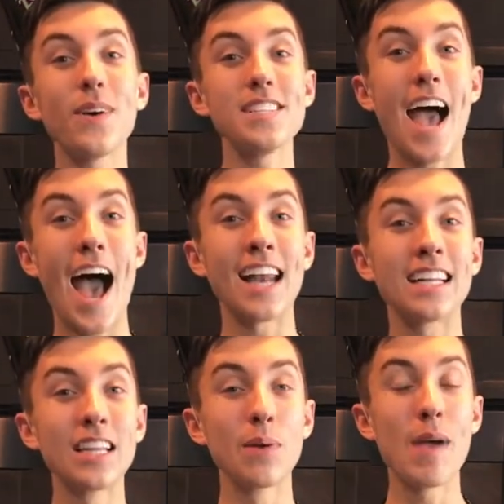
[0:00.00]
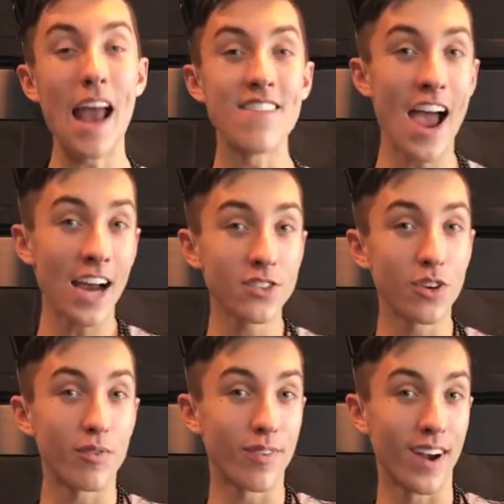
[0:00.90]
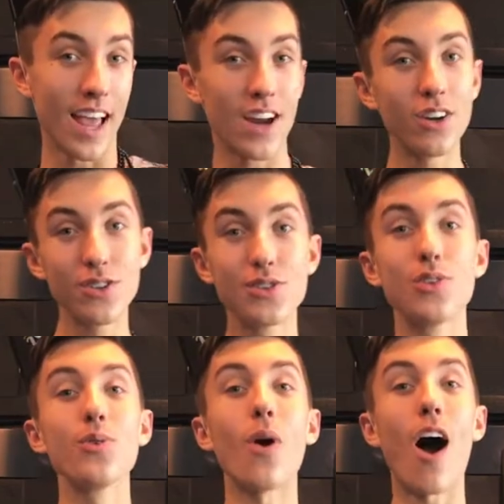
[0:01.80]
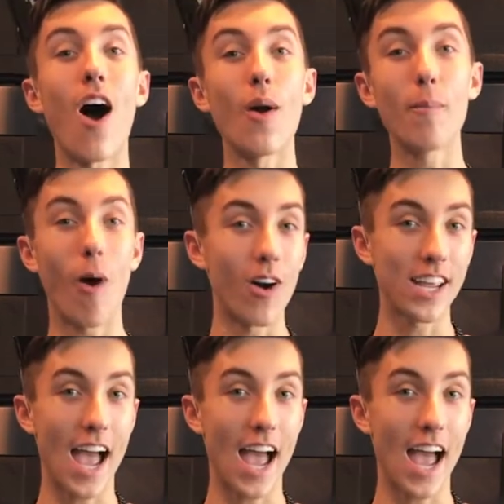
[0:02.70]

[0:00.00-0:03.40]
we want to add a little bit of extra flair to our party